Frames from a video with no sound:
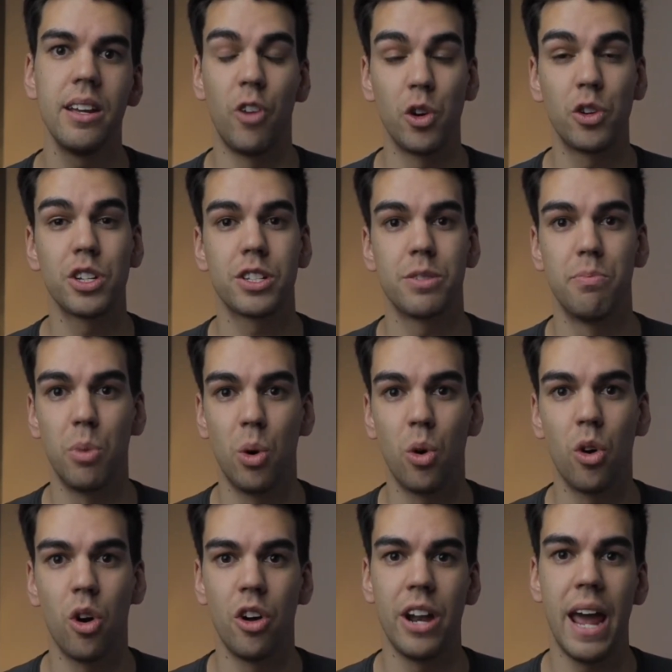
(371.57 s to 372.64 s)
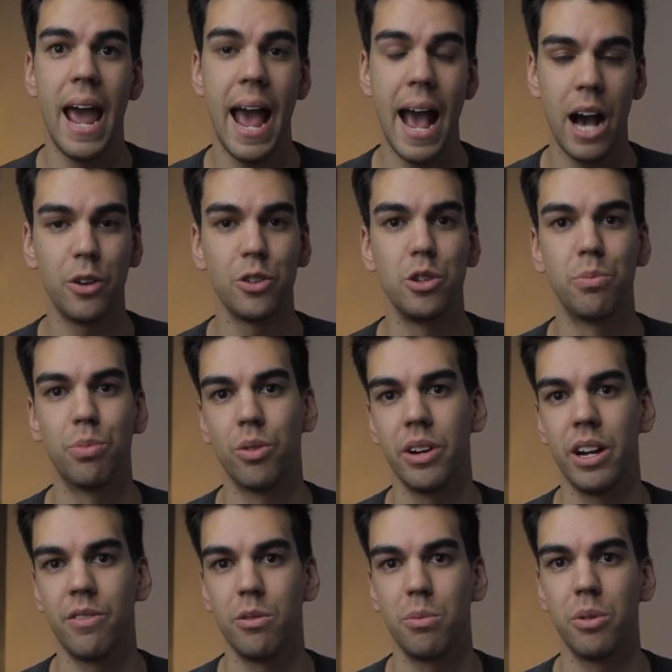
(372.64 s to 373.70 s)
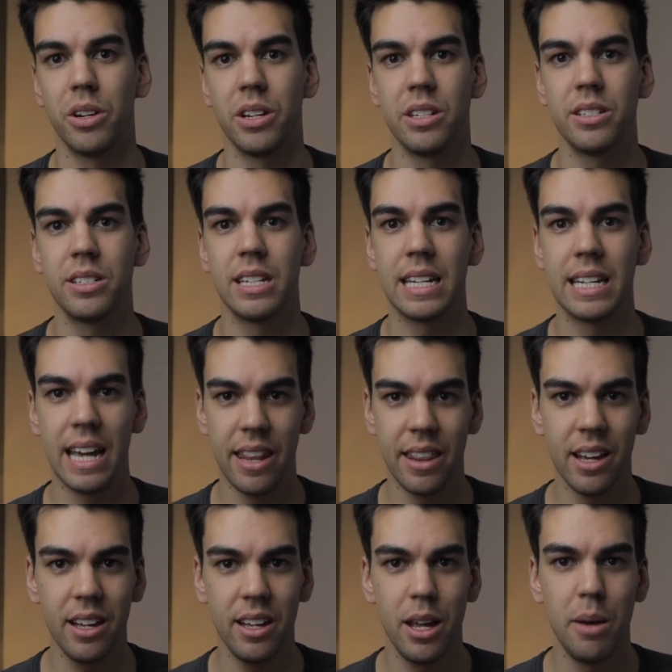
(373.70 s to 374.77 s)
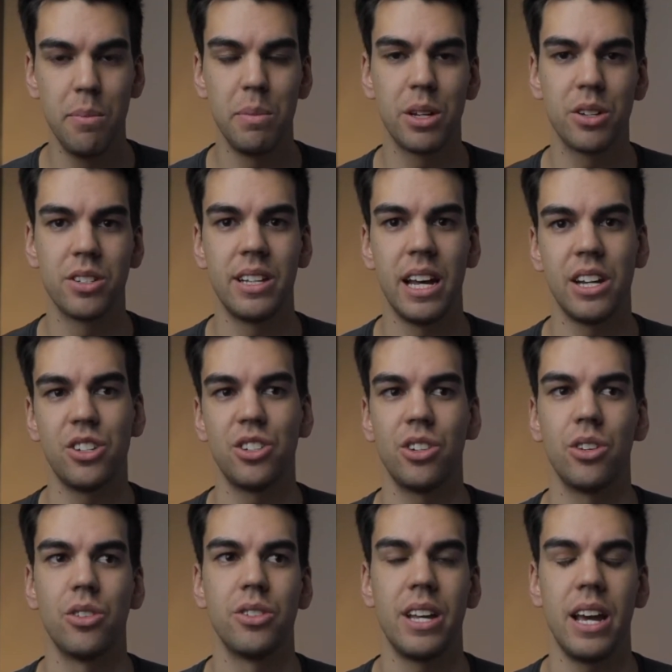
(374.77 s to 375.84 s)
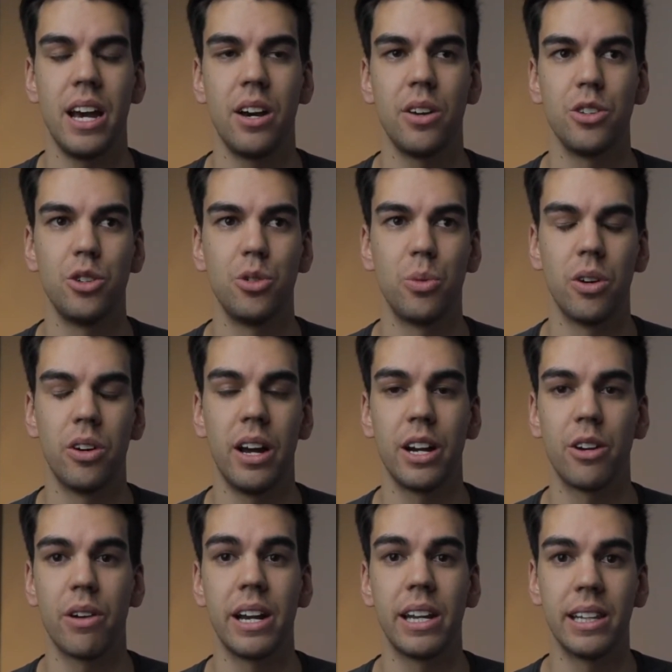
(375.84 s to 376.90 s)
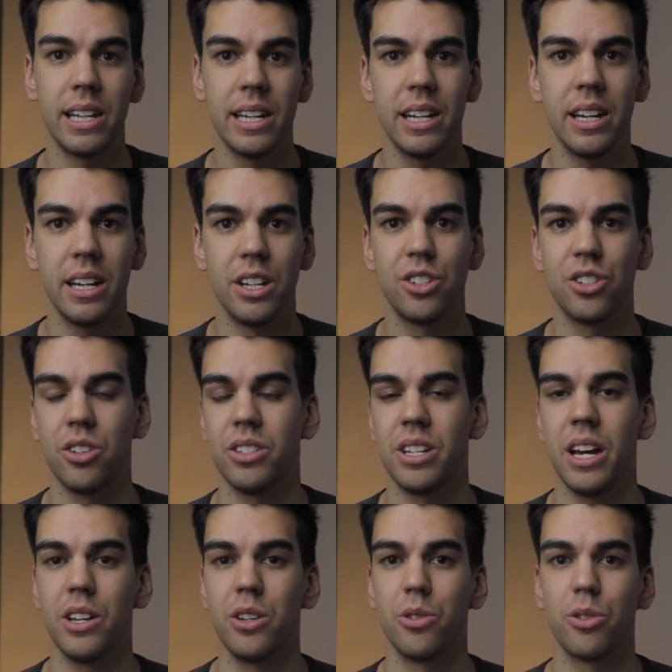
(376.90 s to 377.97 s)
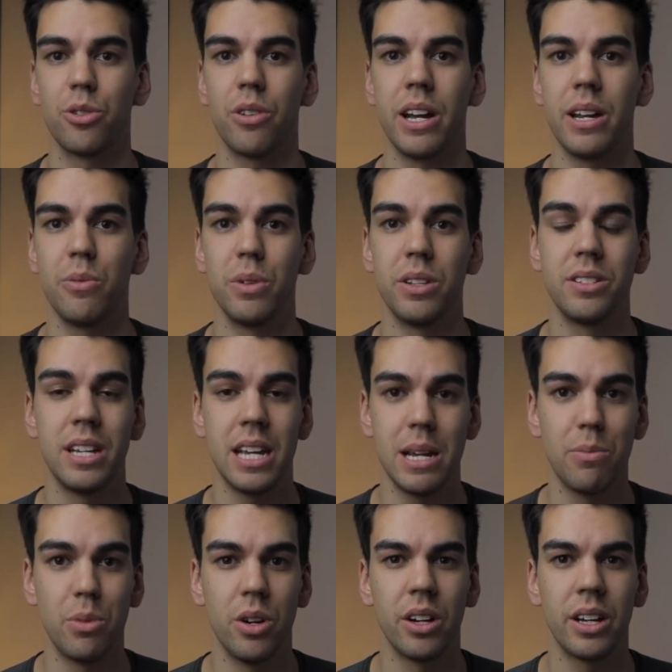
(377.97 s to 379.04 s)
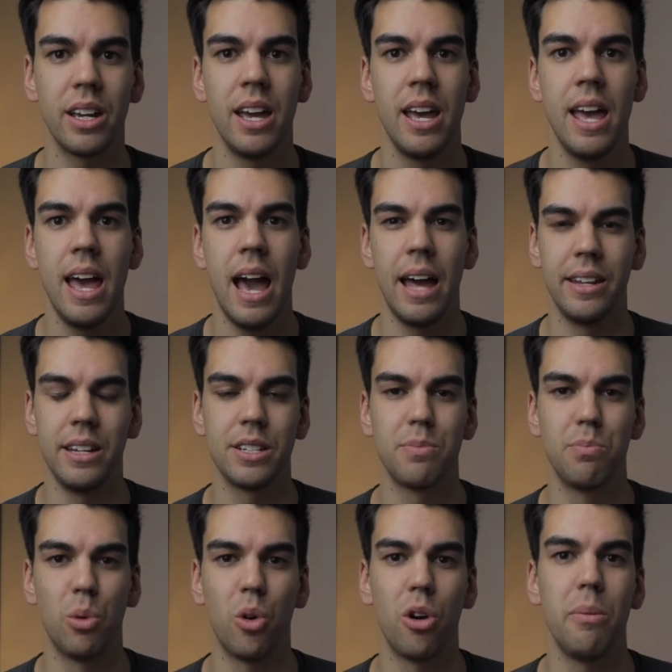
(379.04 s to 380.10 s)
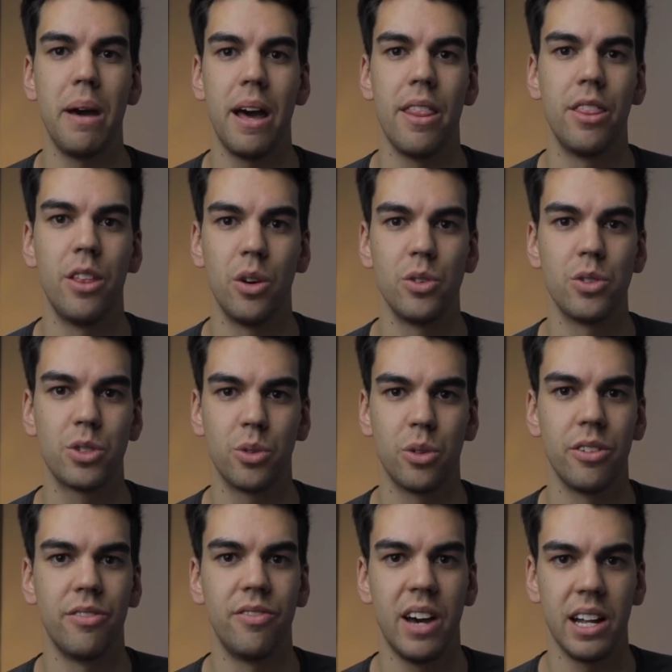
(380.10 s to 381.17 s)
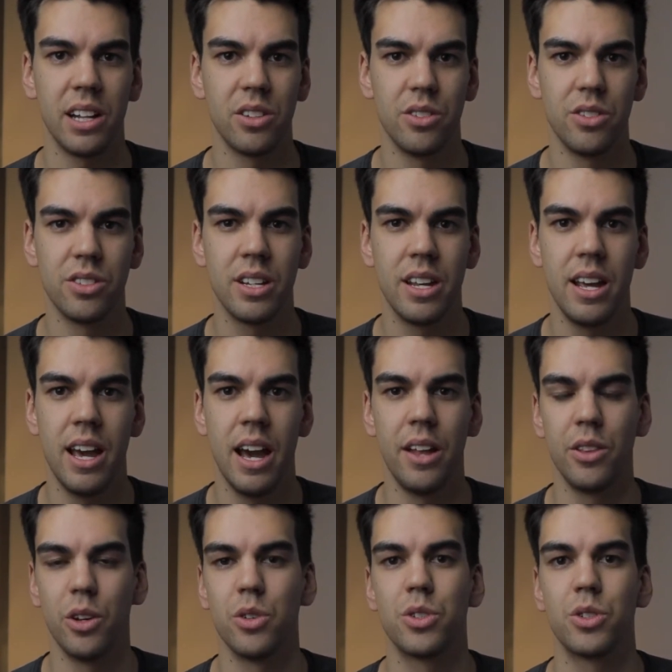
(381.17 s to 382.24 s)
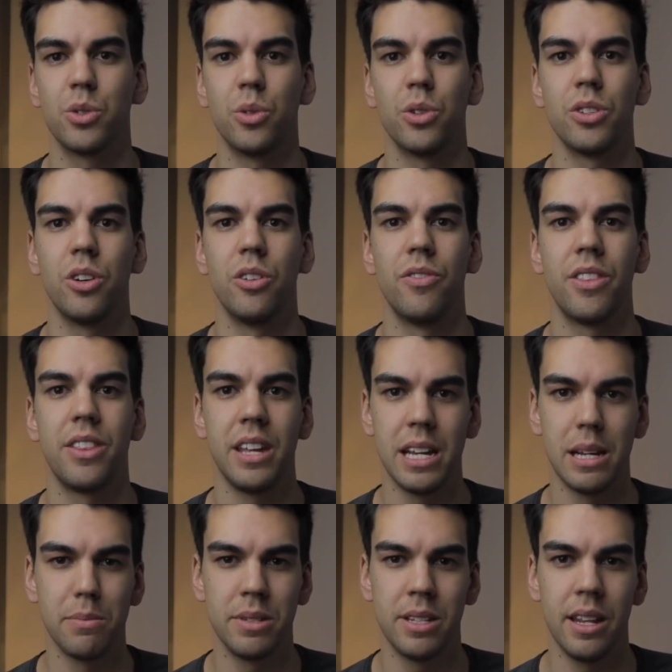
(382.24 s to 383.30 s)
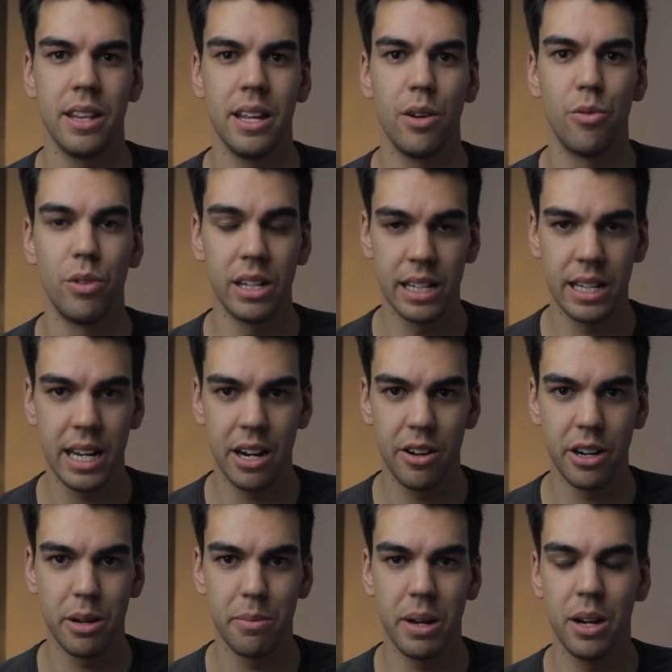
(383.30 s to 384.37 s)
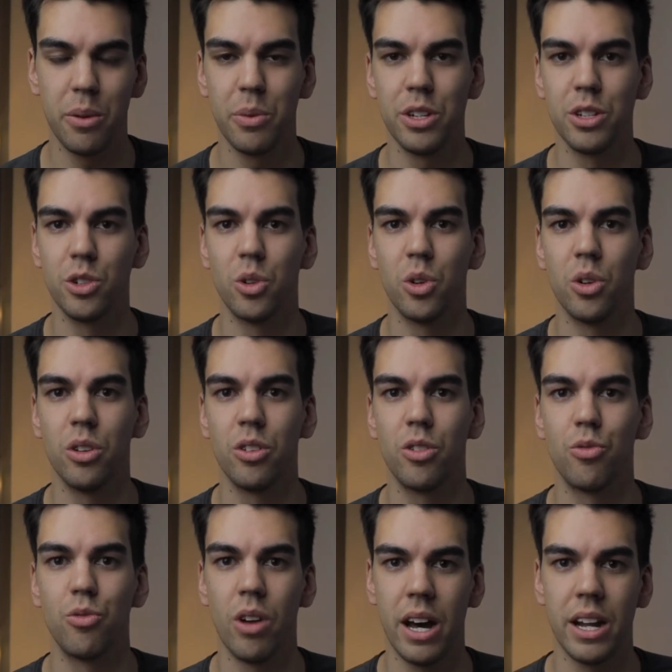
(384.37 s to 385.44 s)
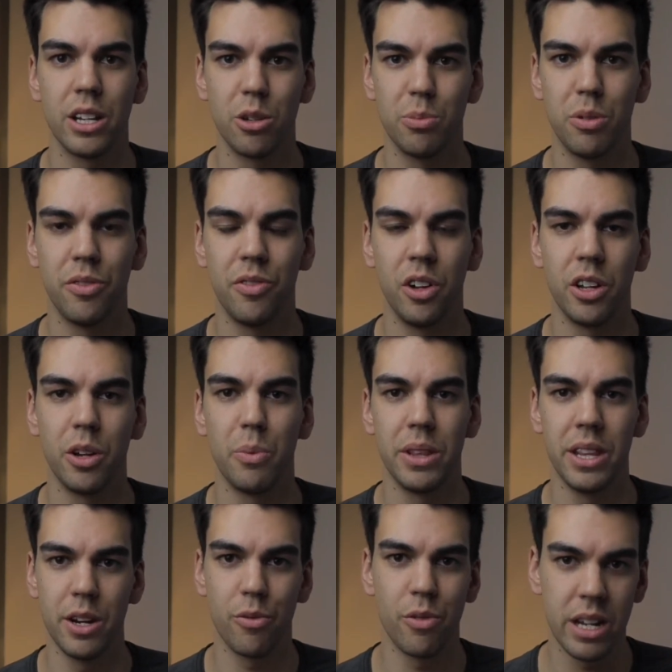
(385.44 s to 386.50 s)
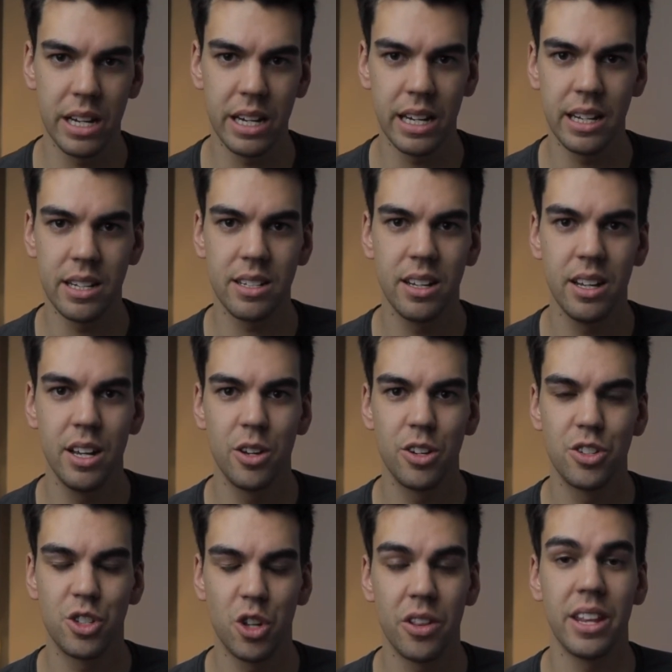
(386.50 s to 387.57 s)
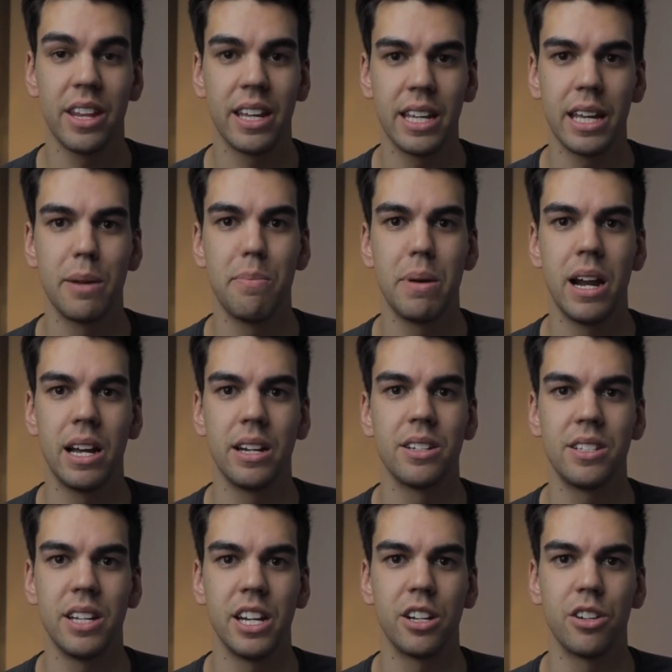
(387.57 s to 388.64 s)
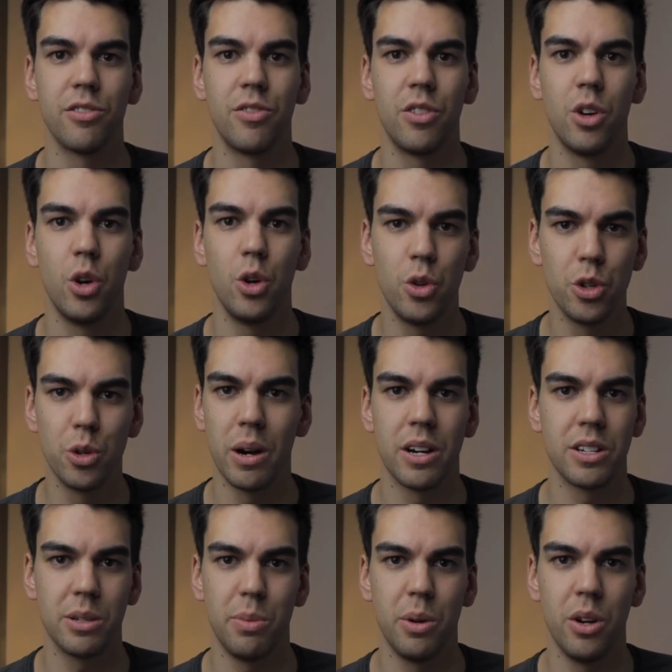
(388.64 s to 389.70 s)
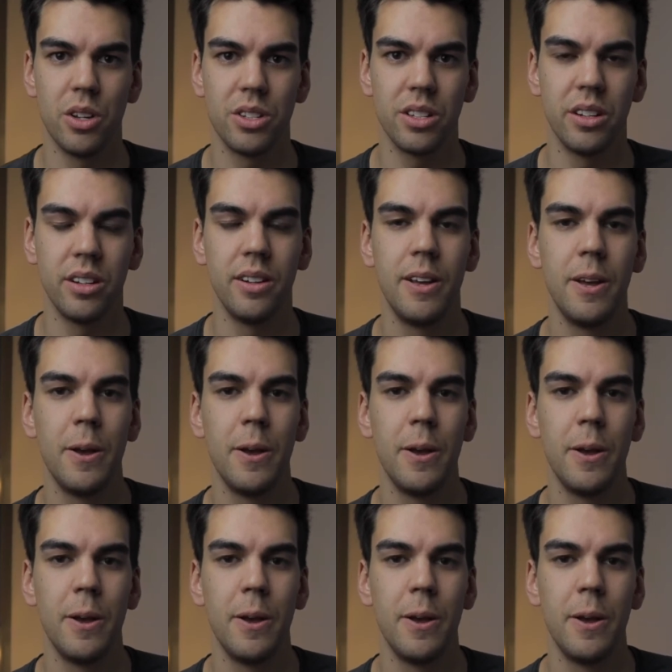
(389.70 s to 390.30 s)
Focus more on how you brought everybody together, because that shows how you were a great leader. It shows how you were great with teamwork, and it's more about those sort of values and those sort of themes that they're really caring about when you're writing your portfolio and when they're reading it, so that they can get a better understanding of who you are as a person.